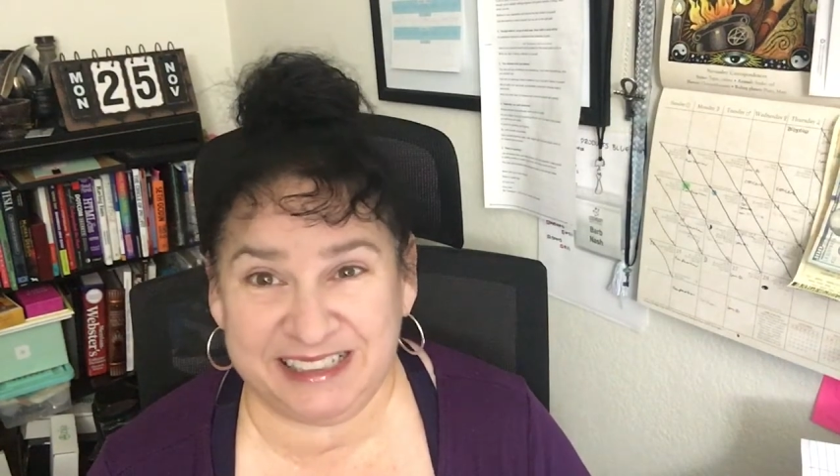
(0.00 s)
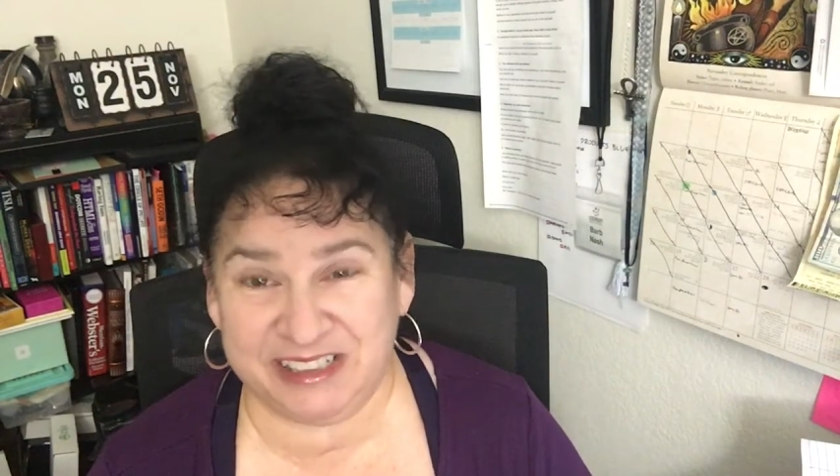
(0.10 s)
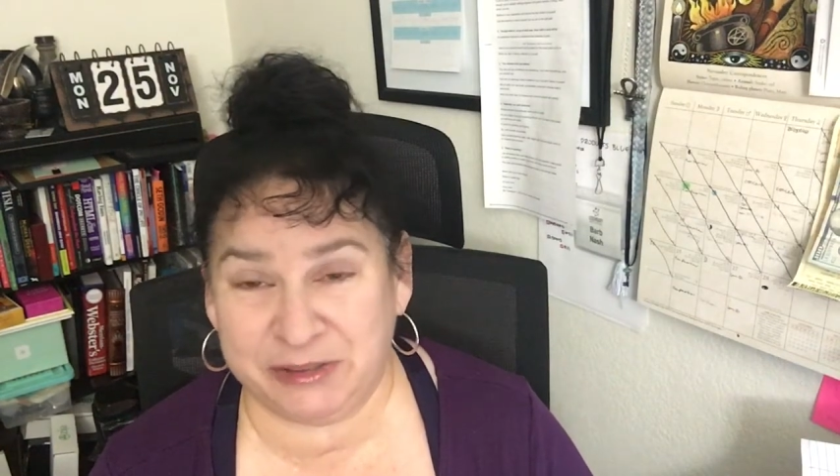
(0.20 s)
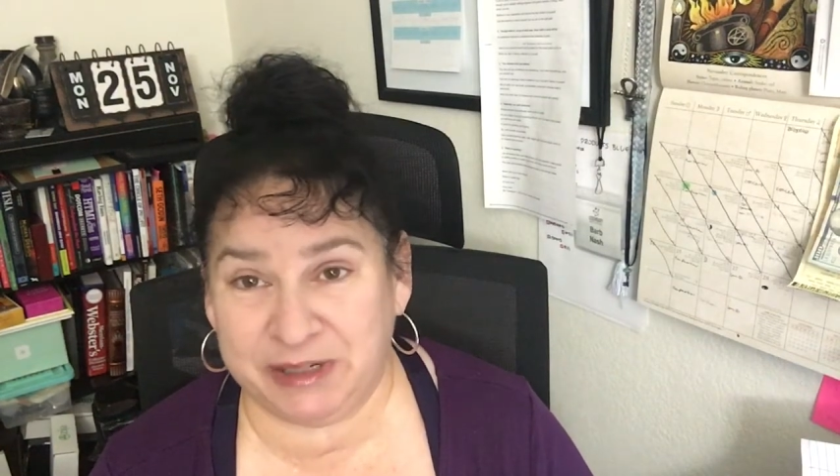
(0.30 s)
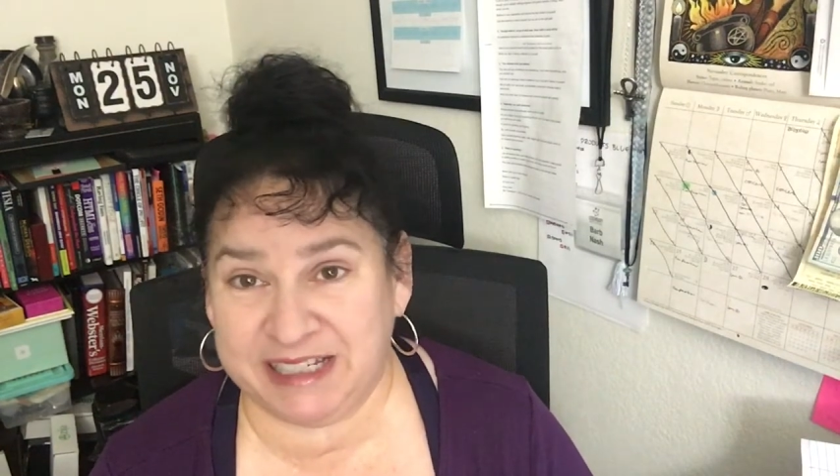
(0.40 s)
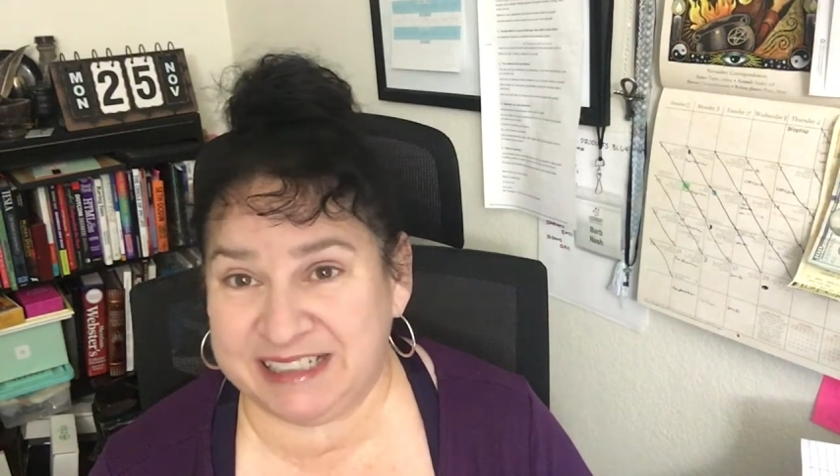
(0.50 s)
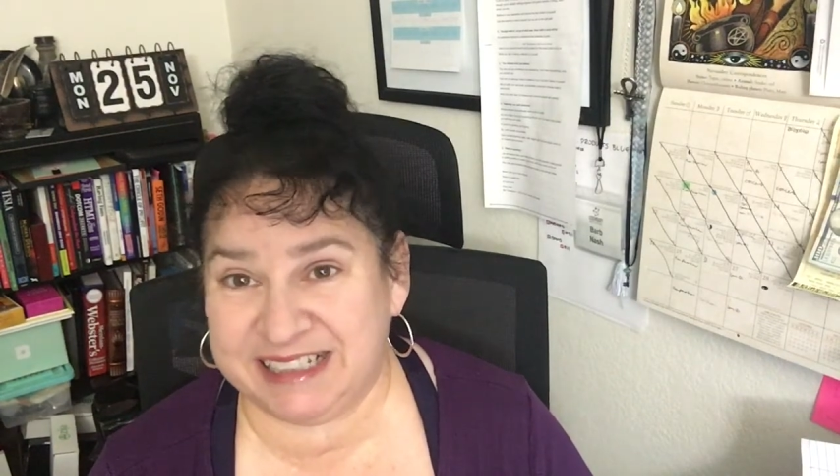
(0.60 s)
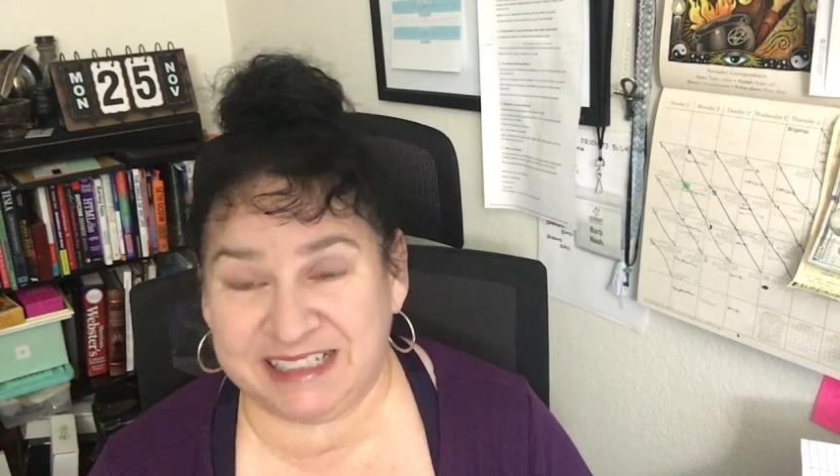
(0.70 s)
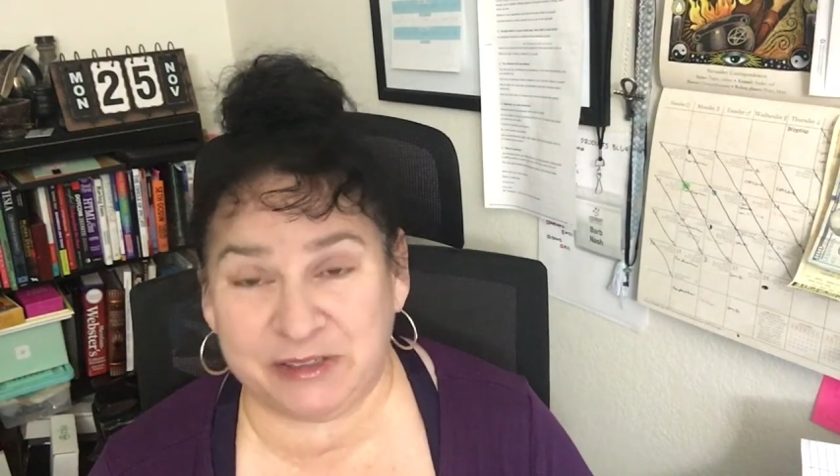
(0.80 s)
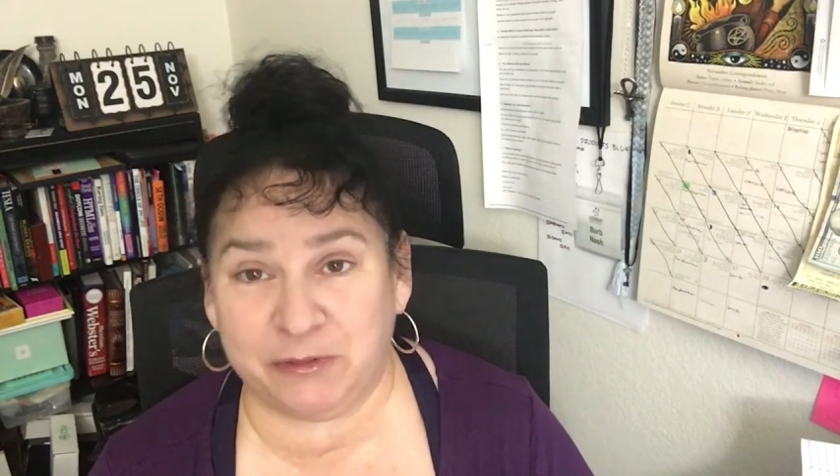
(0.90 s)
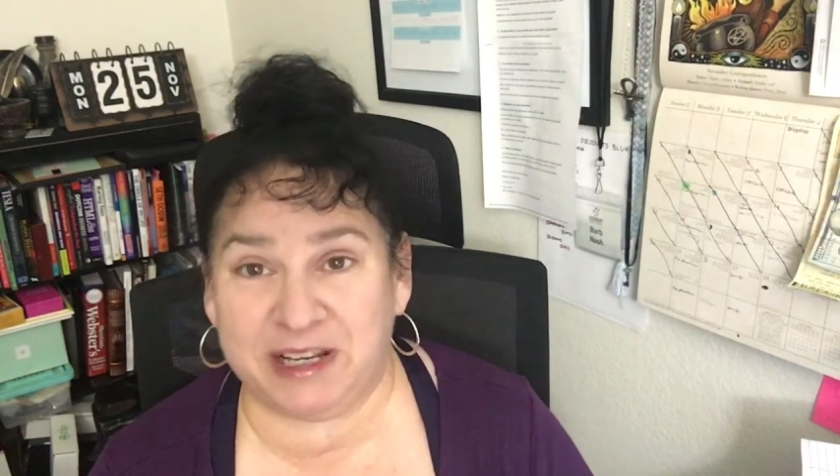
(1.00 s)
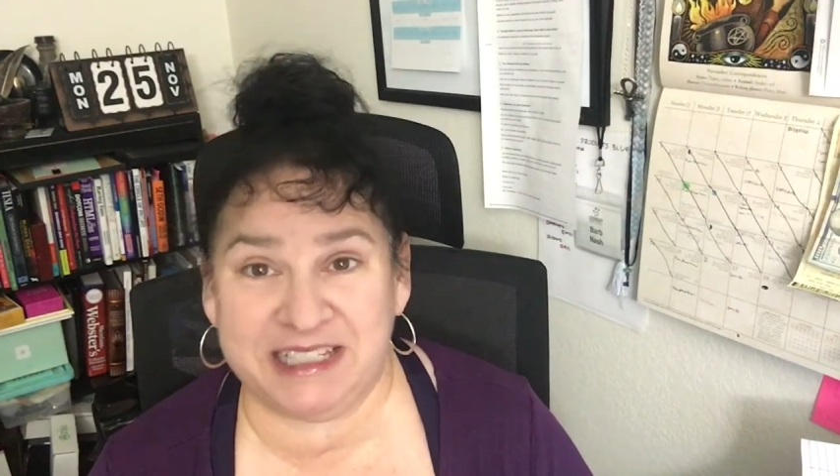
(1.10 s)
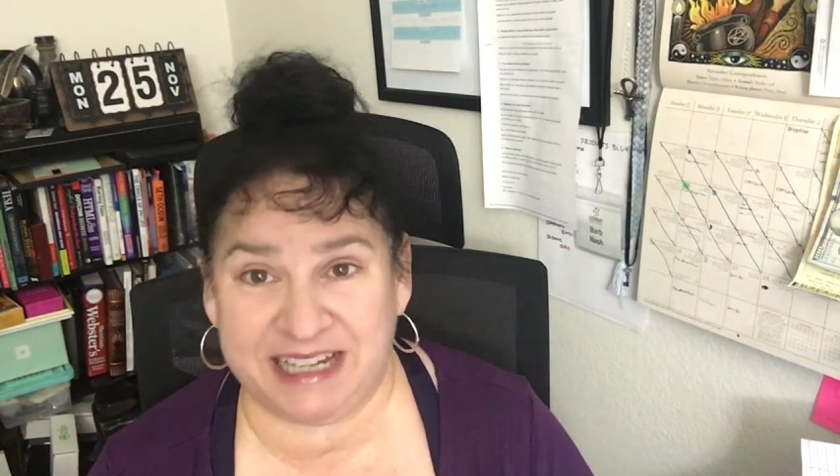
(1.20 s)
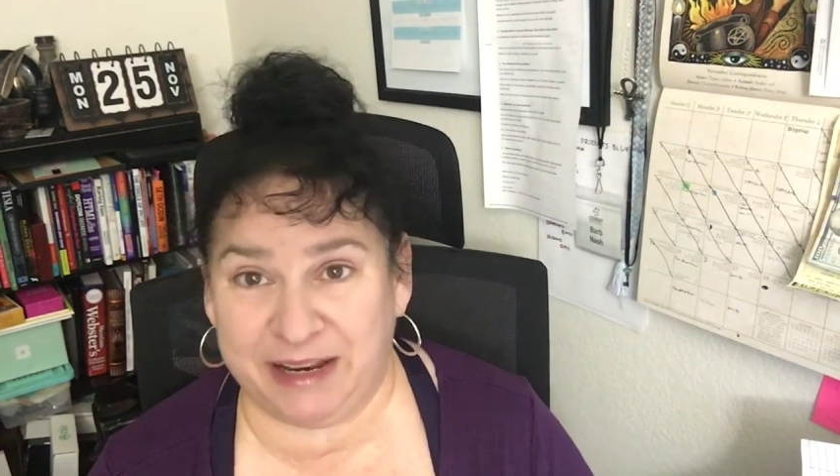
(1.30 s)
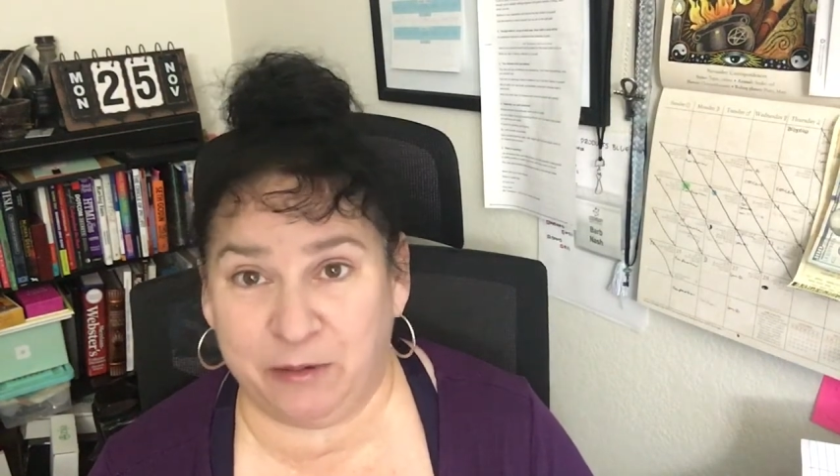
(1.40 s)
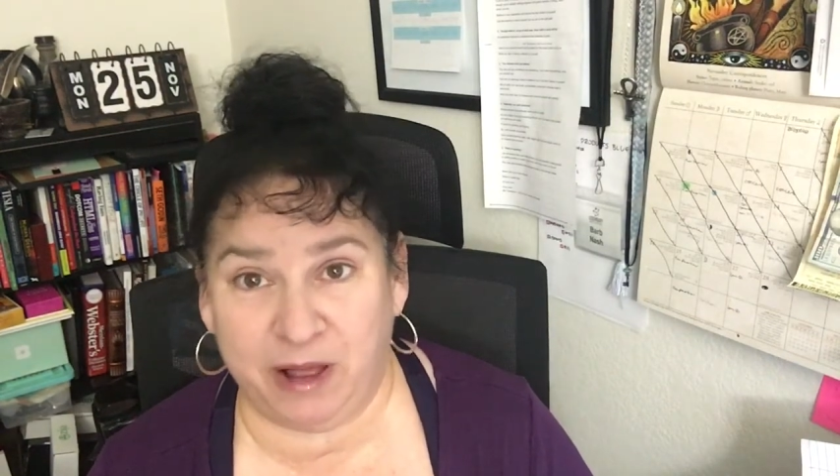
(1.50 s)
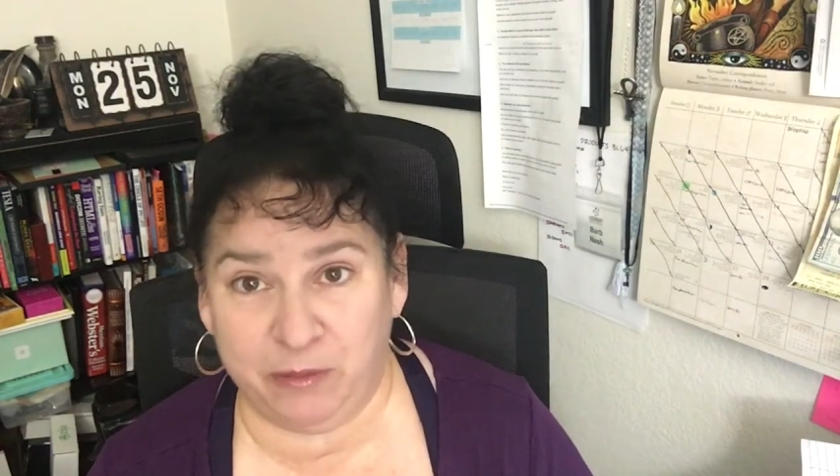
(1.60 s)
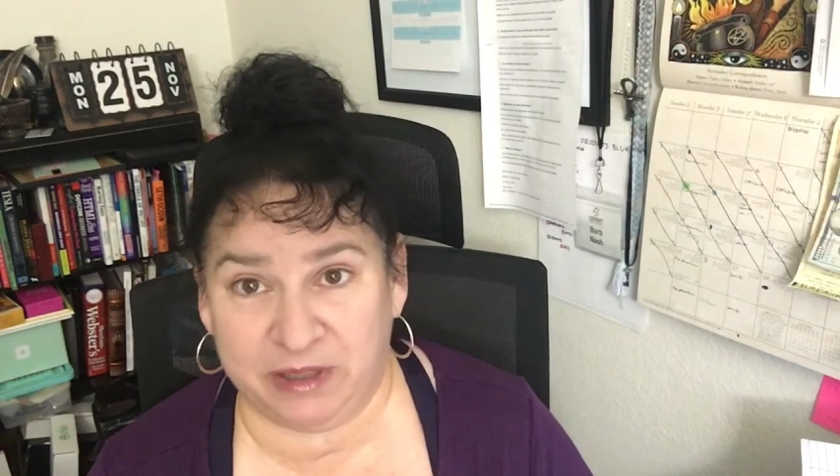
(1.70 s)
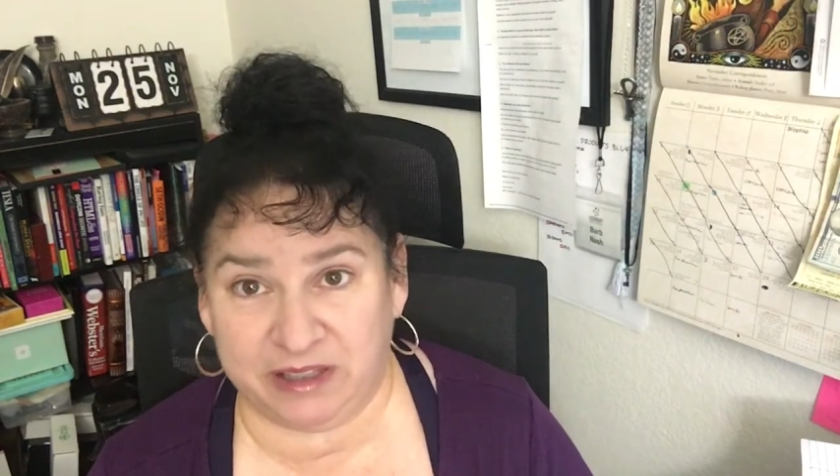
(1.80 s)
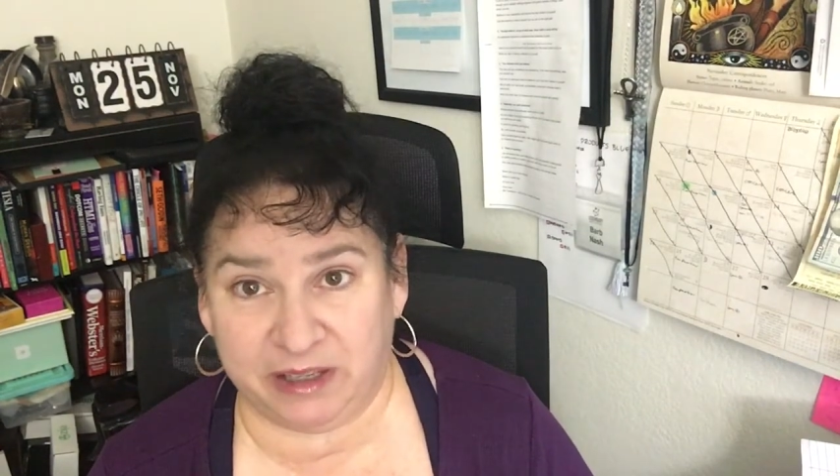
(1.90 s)
to it because it doesn't resonate well
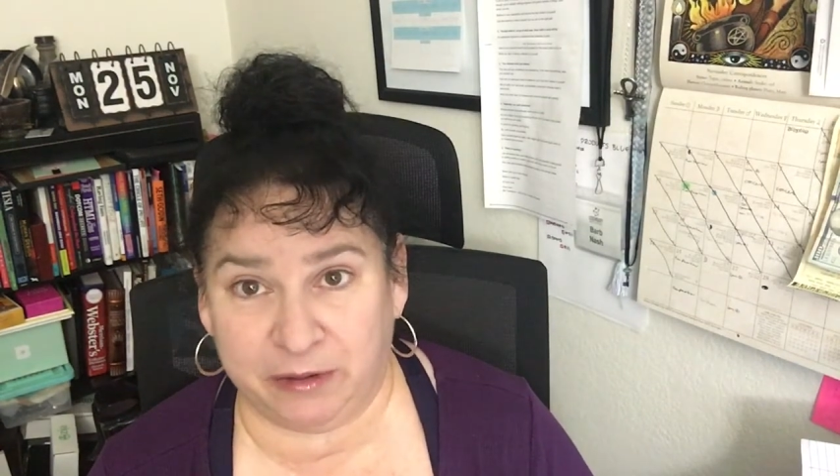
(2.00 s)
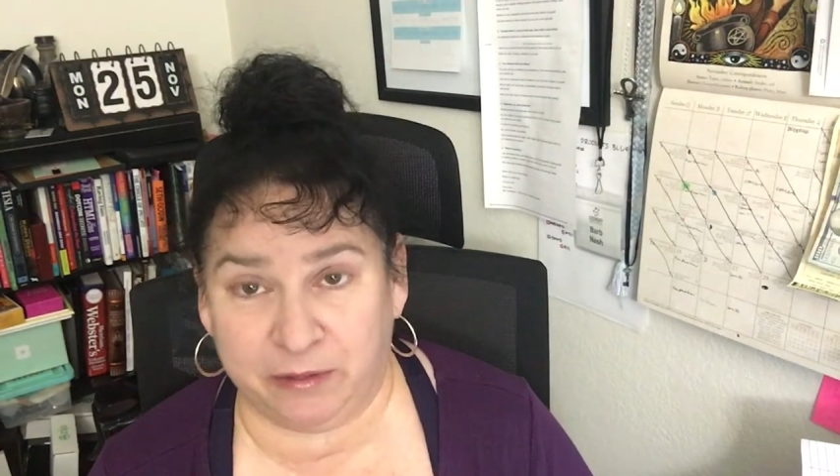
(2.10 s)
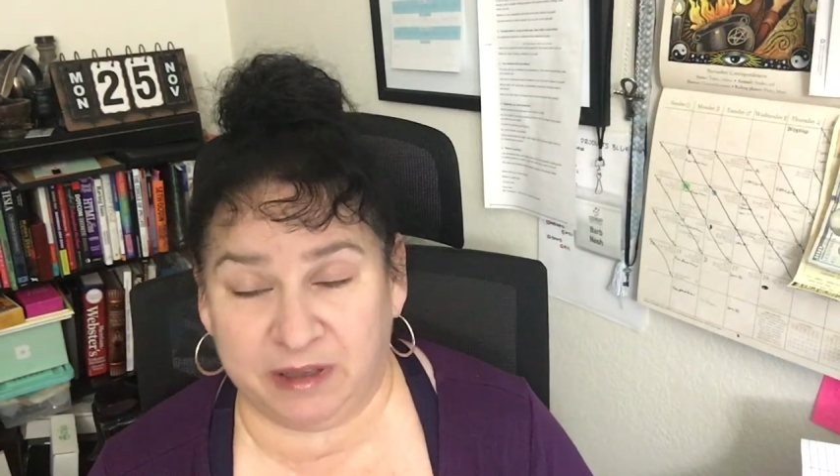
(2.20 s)
with you.